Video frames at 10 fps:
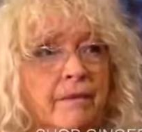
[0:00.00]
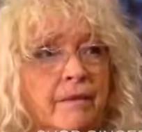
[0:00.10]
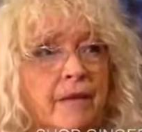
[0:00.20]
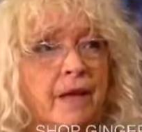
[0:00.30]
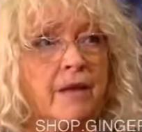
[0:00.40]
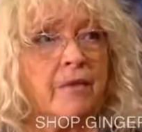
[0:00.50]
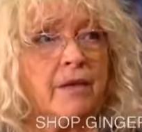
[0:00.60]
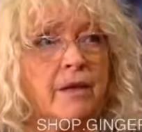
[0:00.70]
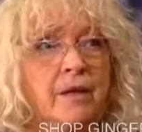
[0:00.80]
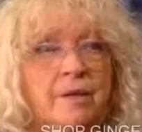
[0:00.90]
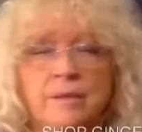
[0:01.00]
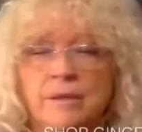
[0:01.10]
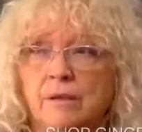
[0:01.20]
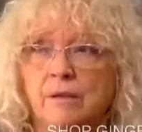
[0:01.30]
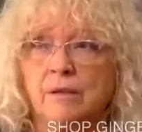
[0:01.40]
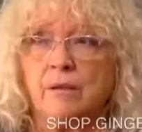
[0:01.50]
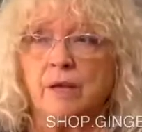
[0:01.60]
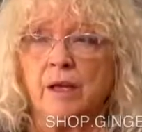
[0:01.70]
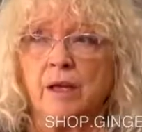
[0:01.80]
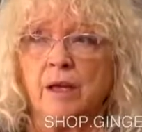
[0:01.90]
And that one keeps
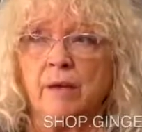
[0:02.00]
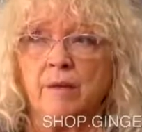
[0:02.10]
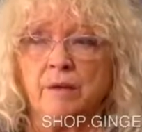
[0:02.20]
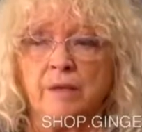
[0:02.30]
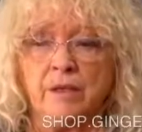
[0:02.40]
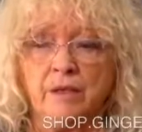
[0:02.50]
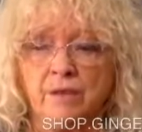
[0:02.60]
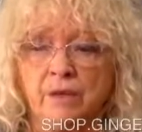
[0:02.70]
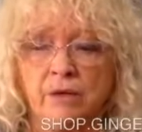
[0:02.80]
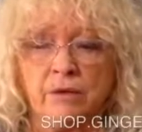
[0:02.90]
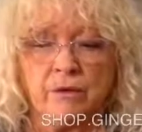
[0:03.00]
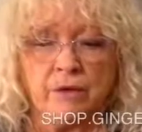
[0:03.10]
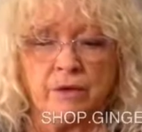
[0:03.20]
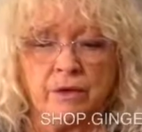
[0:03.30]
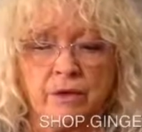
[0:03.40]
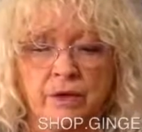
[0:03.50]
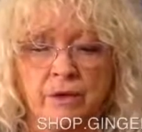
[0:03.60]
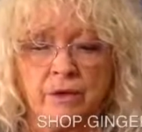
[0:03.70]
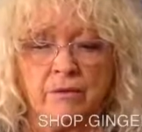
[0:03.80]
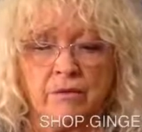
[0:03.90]
waking up every time you go through a new
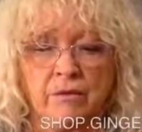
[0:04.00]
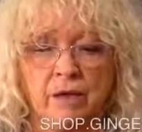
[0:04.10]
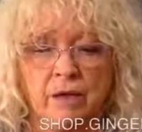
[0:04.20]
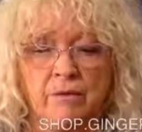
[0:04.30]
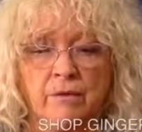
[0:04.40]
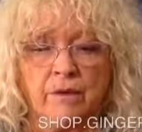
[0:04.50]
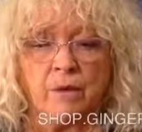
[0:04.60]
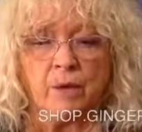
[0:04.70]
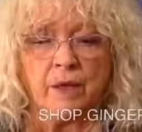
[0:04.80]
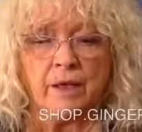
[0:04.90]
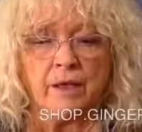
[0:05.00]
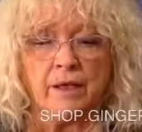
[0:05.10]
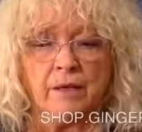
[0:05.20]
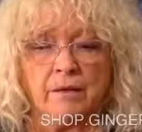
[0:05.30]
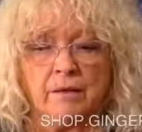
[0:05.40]
cycle of awakening.